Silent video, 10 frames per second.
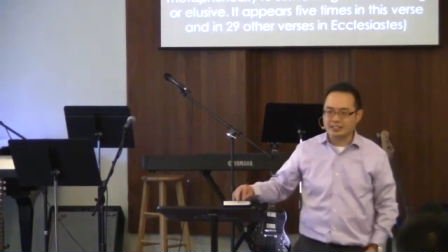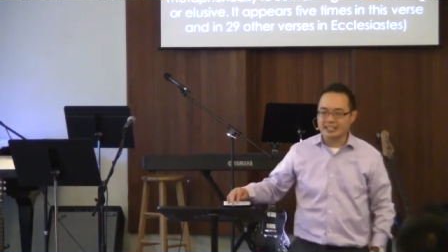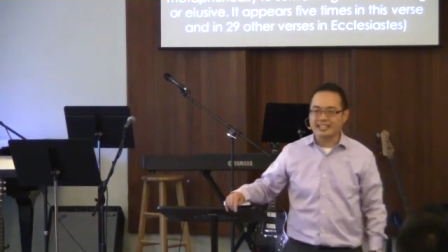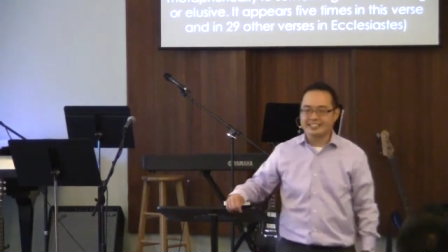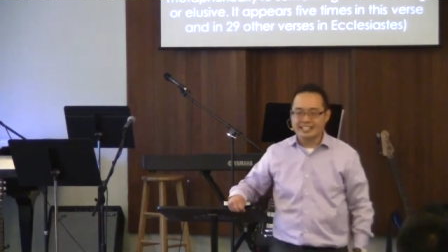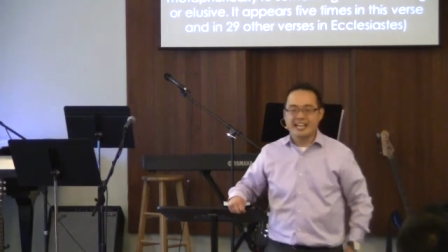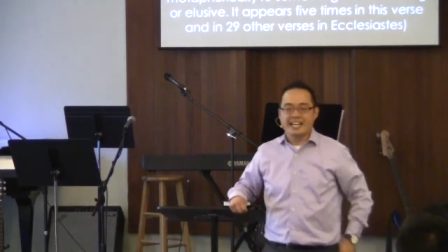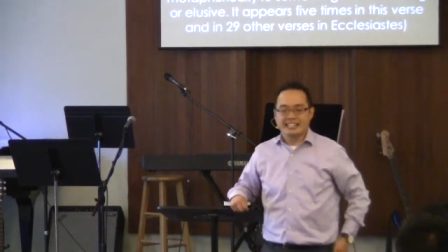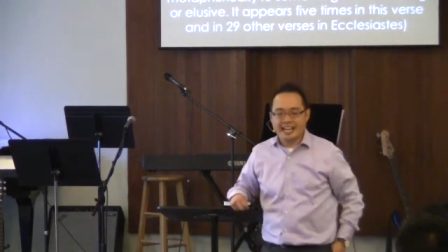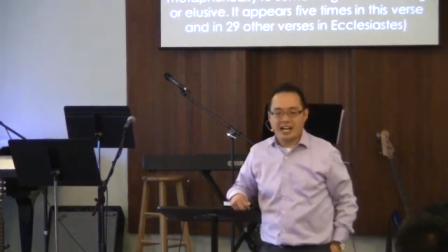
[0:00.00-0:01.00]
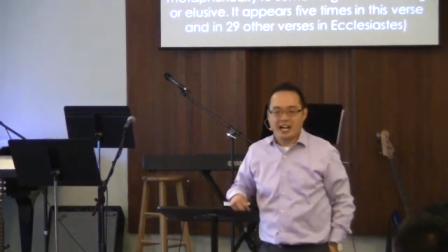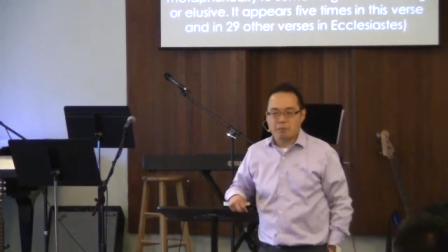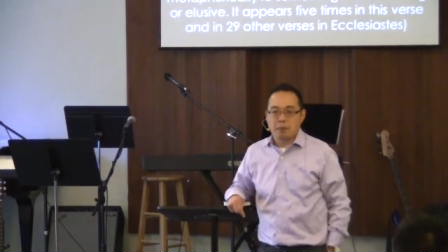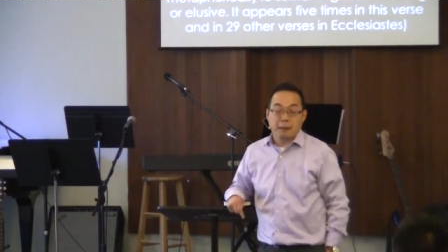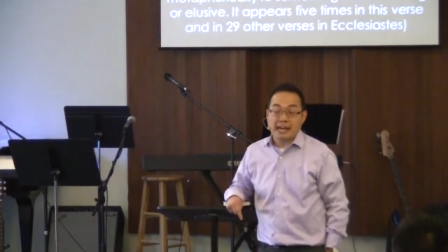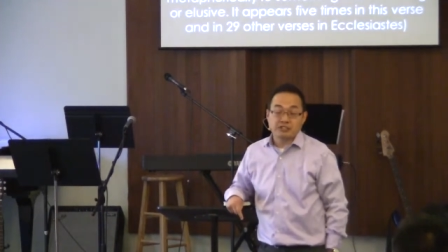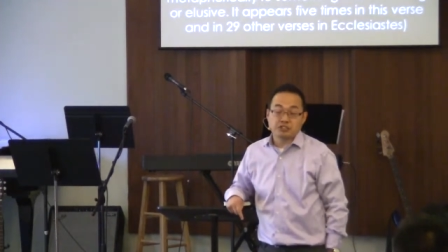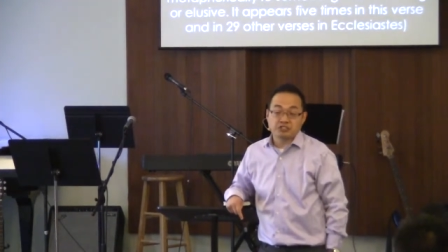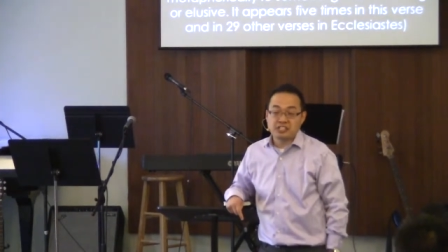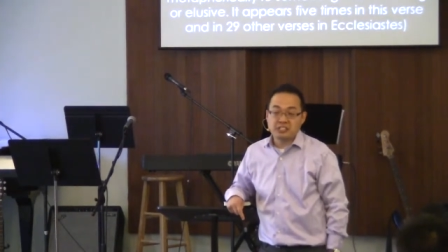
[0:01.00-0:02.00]
you're like, yeah, but
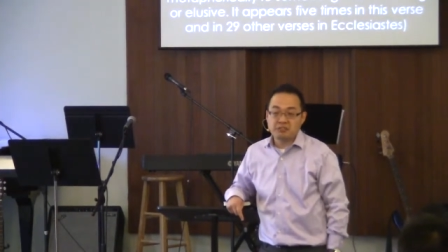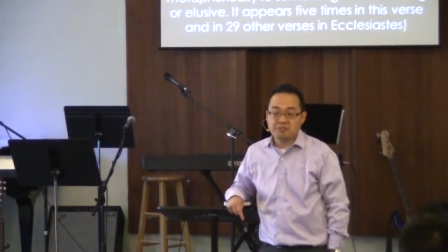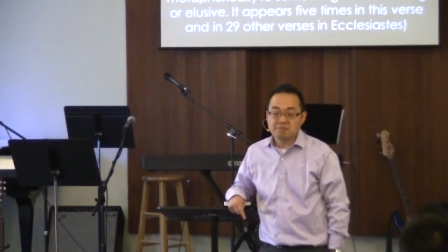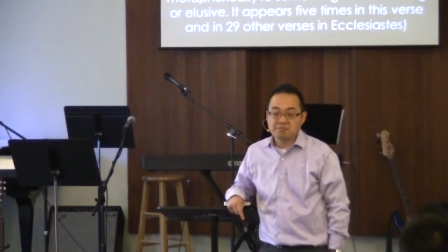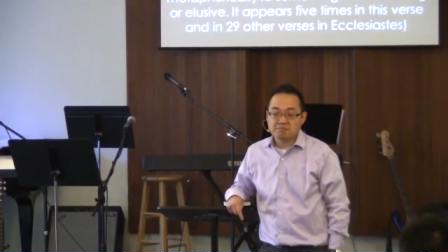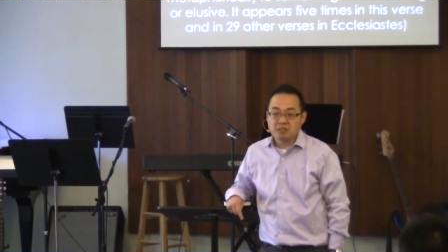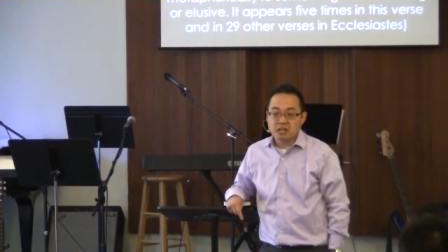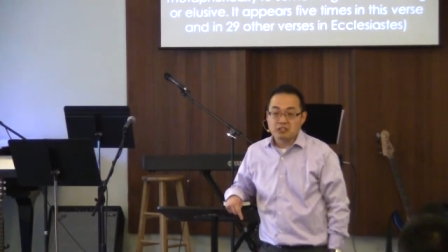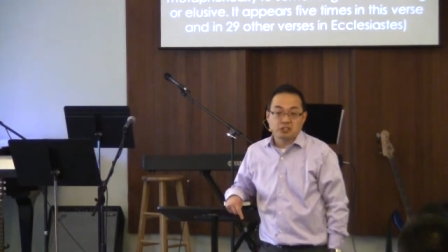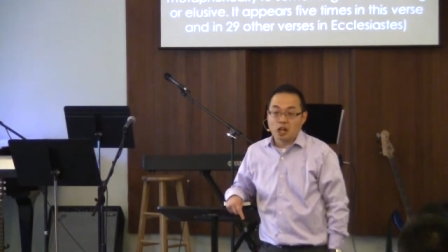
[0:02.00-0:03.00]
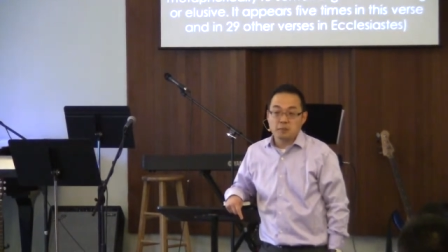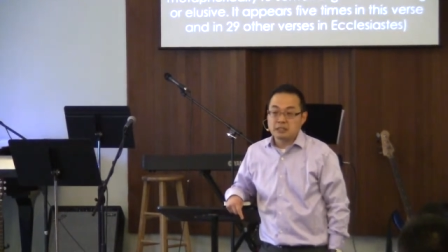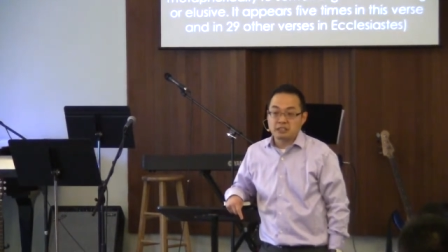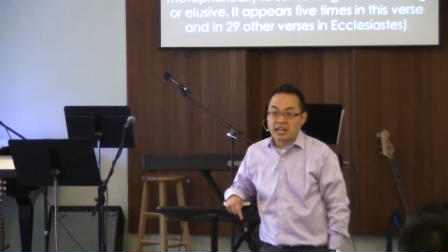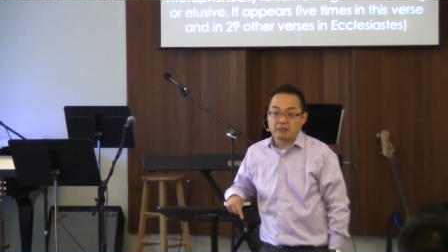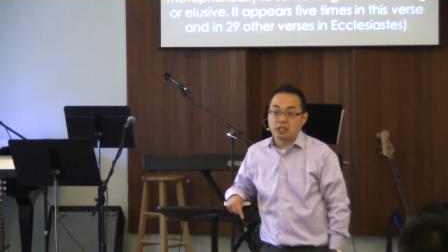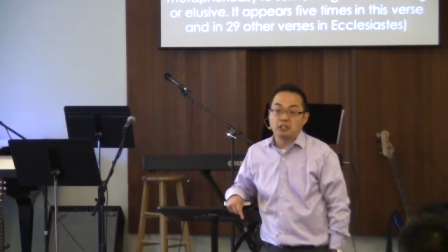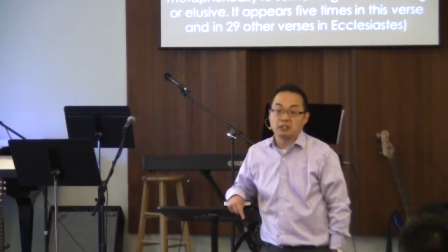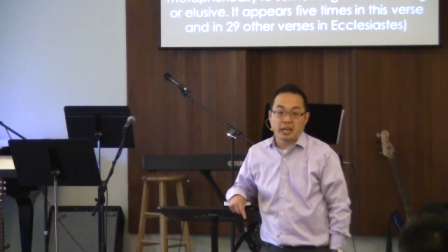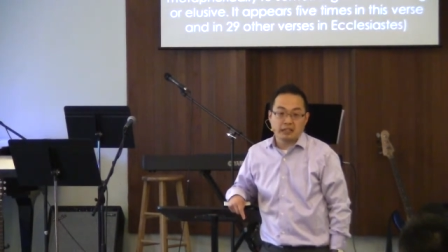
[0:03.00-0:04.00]
Pastor Steve, Solomon didn't have
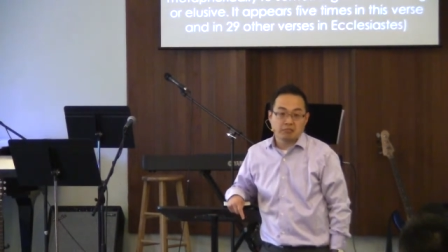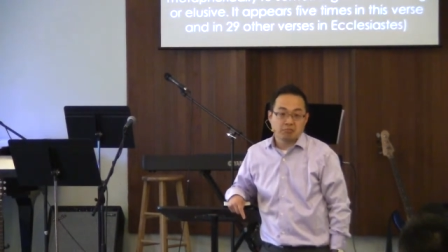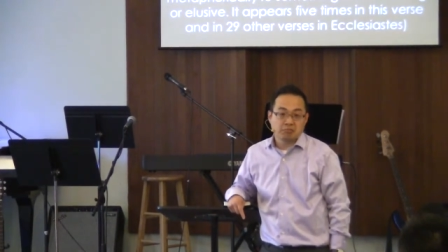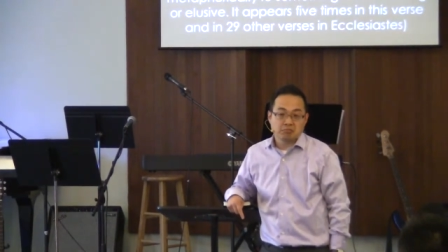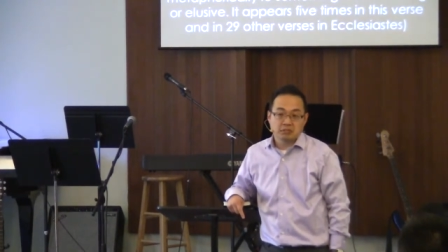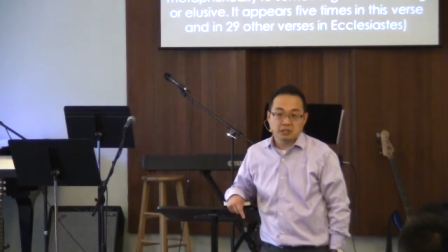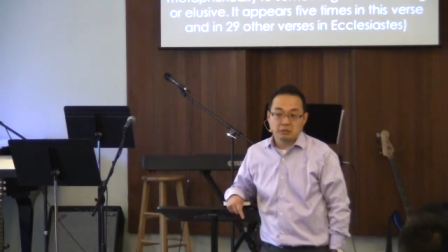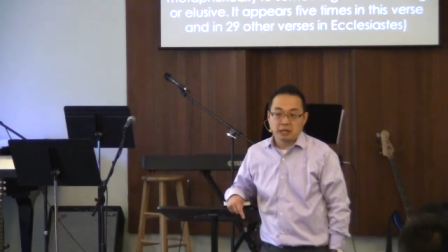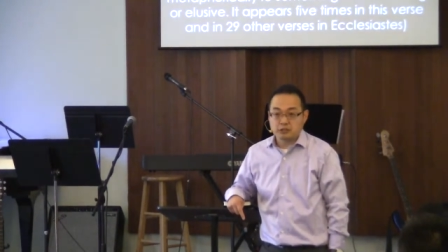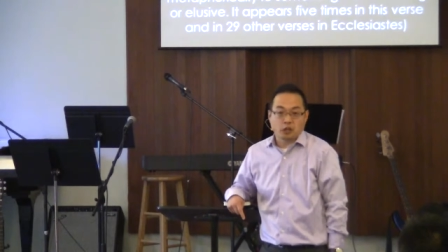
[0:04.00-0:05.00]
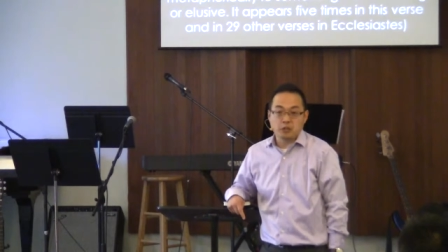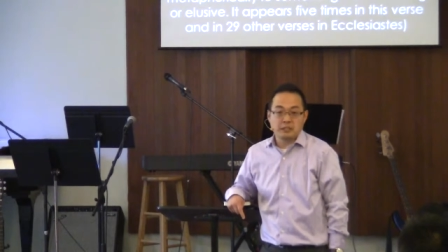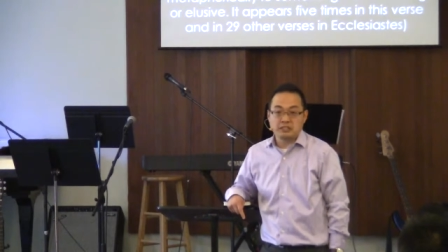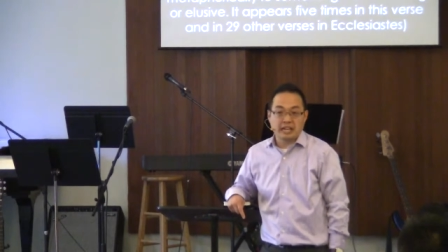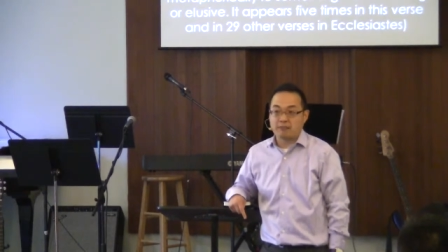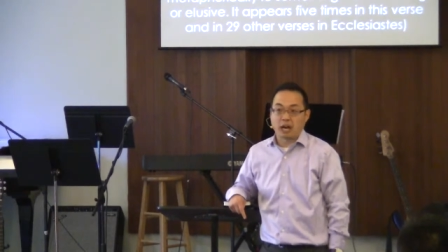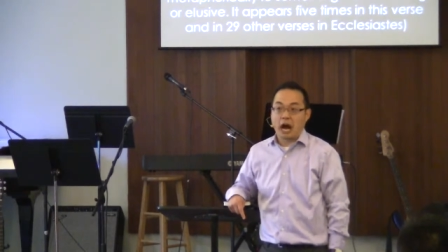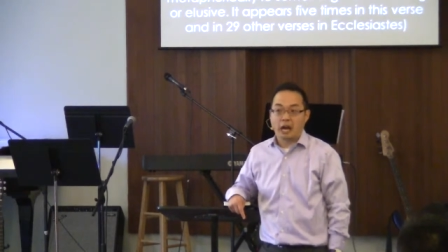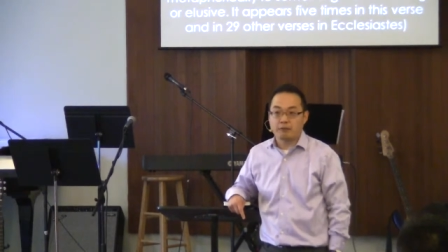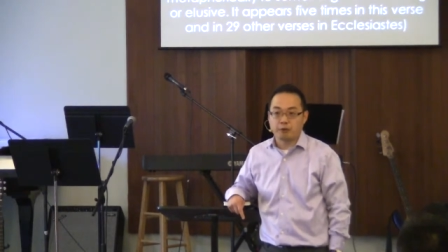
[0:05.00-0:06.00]
internet, right? Solomon didn't have the
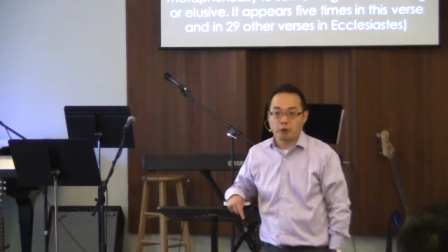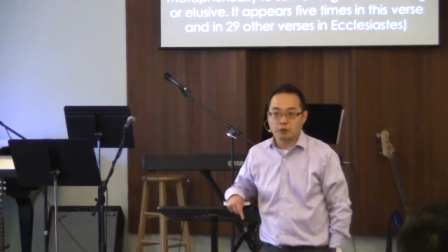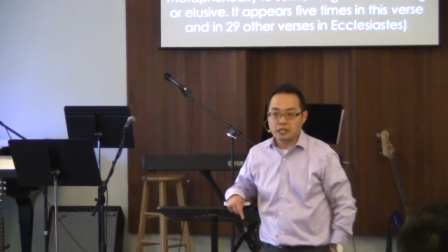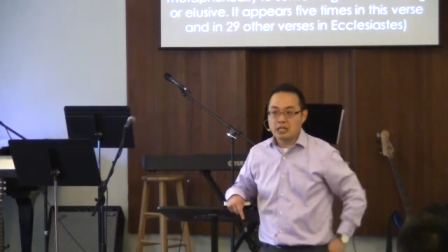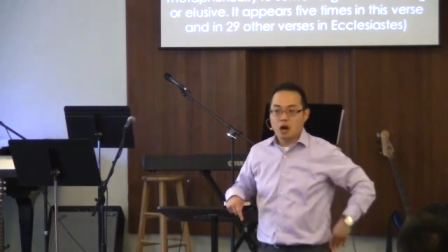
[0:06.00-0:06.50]
iPhone.